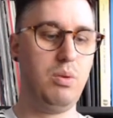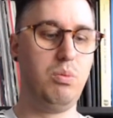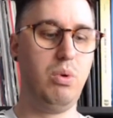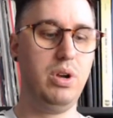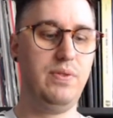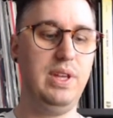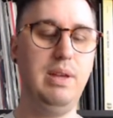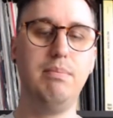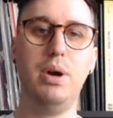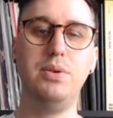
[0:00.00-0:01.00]
One of the
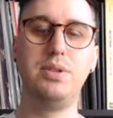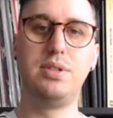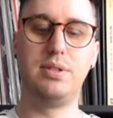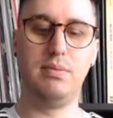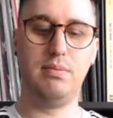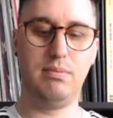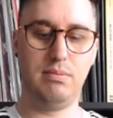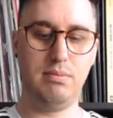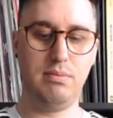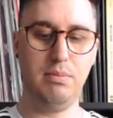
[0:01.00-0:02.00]
most
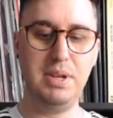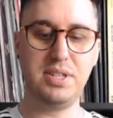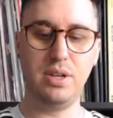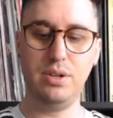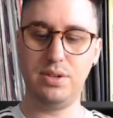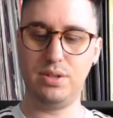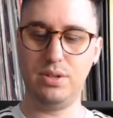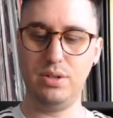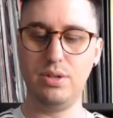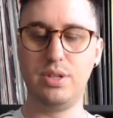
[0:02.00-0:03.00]
misunderstood